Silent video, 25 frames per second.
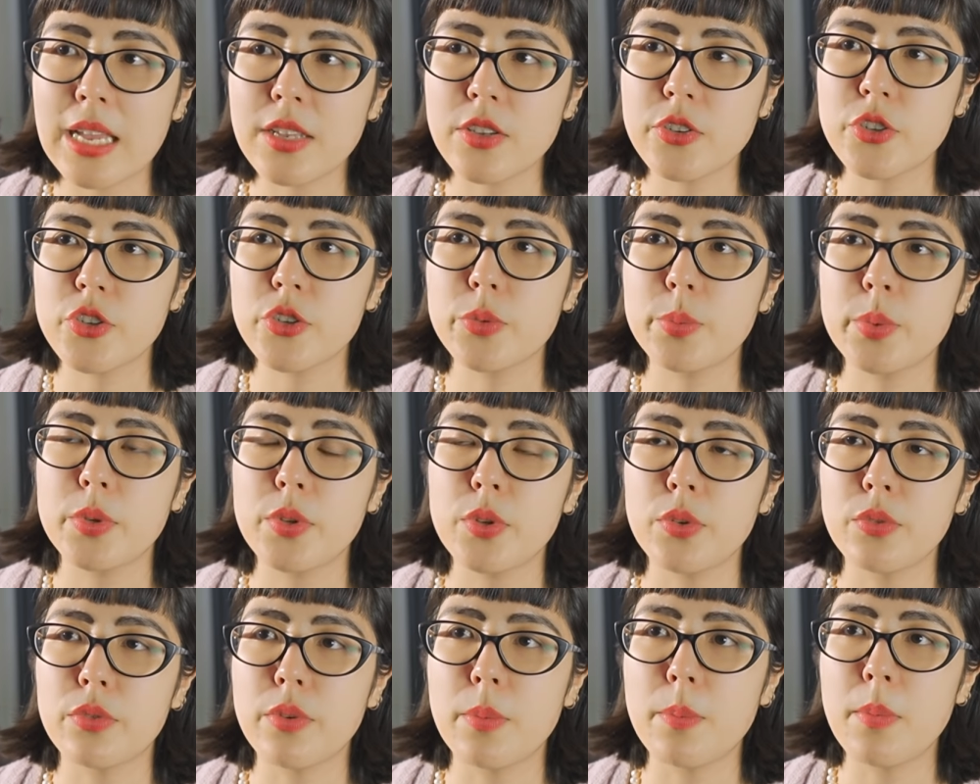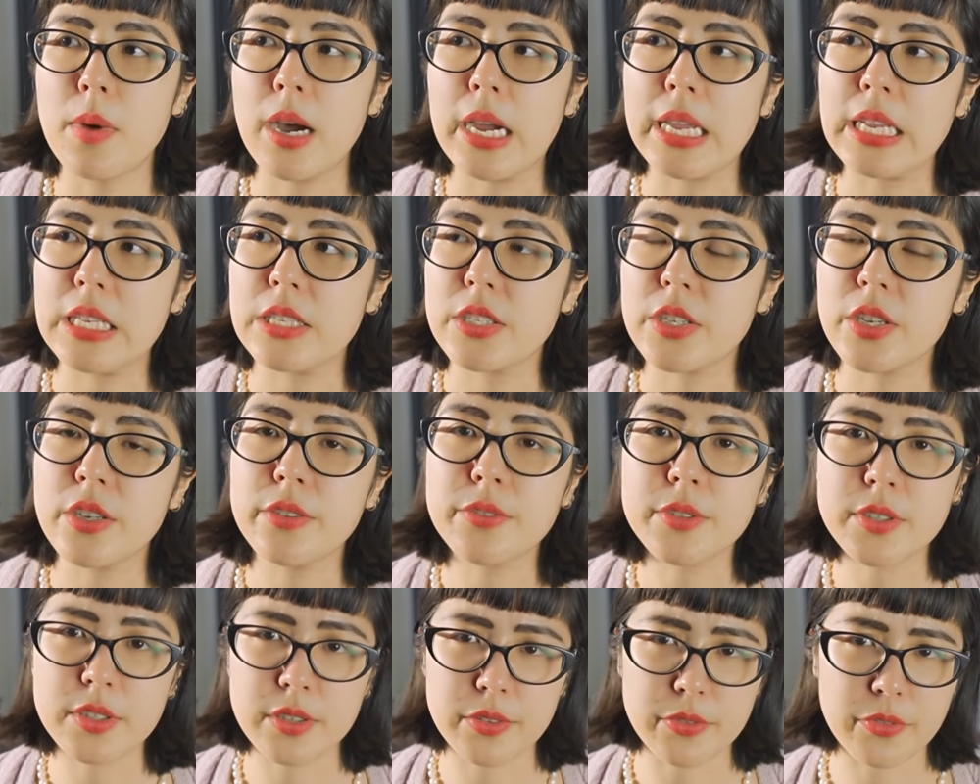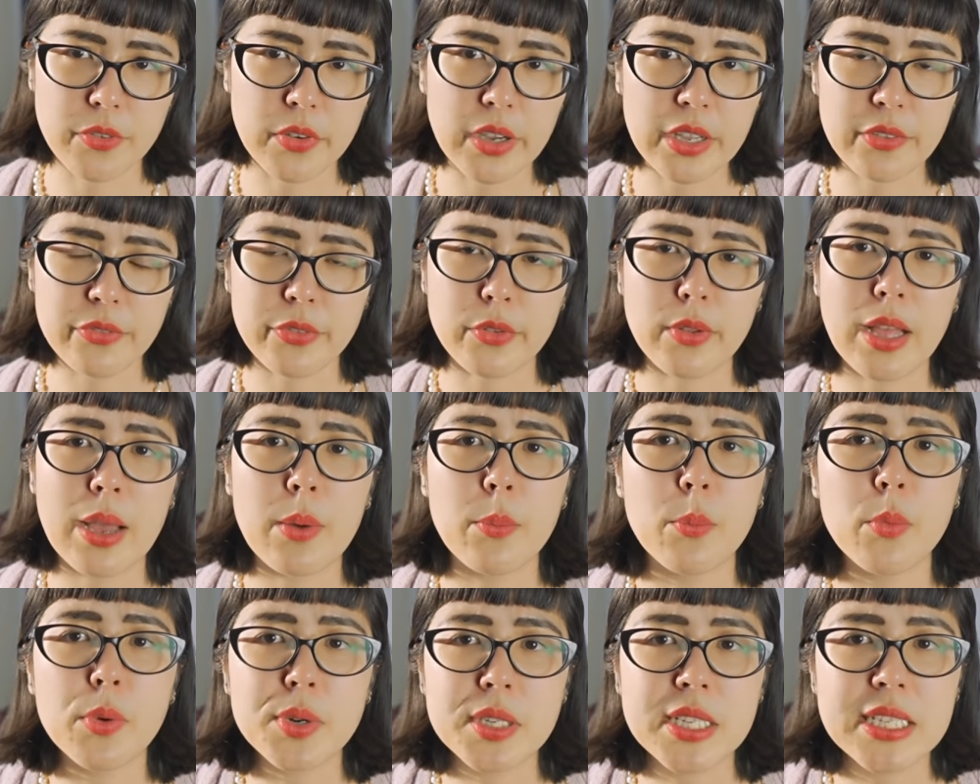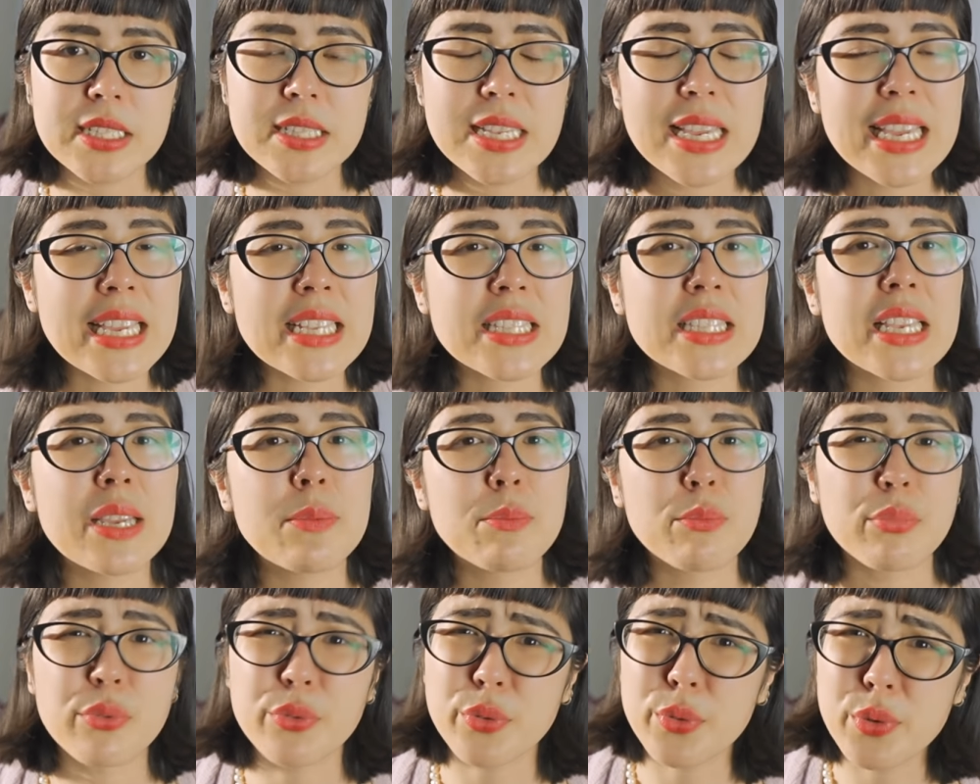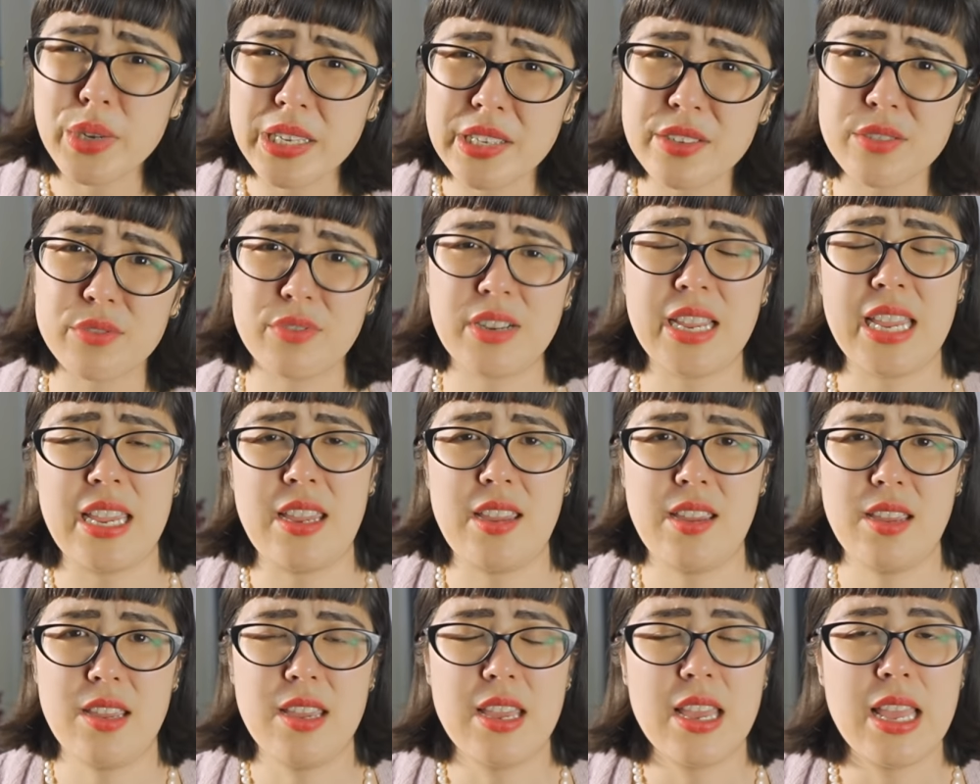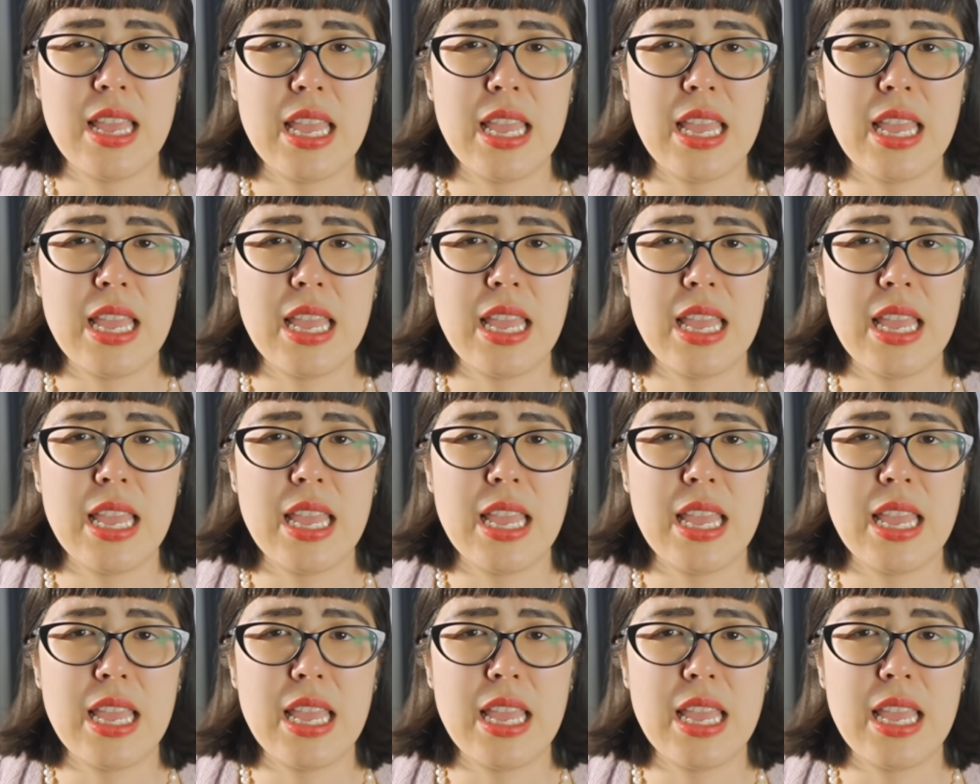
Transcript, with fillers: tangible reminder of survival. And what is it? It's embroidery.